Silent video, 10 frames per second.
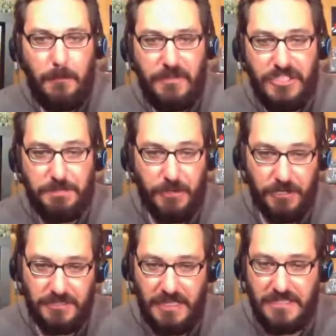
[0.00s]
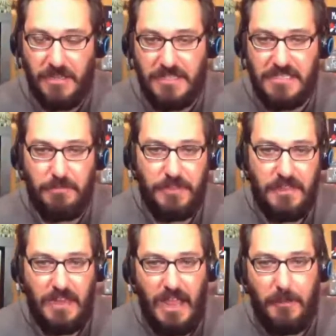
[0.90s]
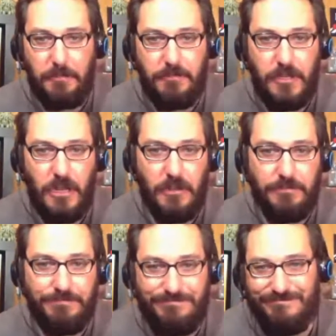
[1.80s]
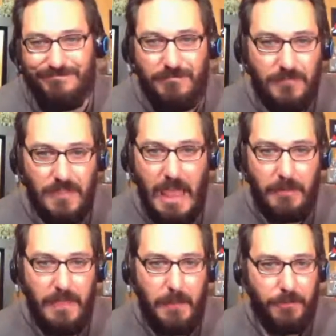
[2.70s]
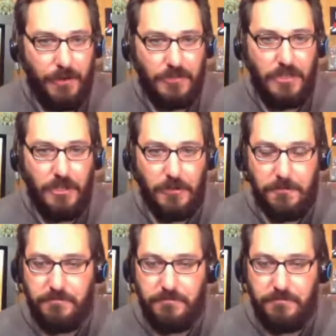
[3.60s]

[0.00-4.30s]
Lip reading: But just personally, it's not something that I'm, that prone to do.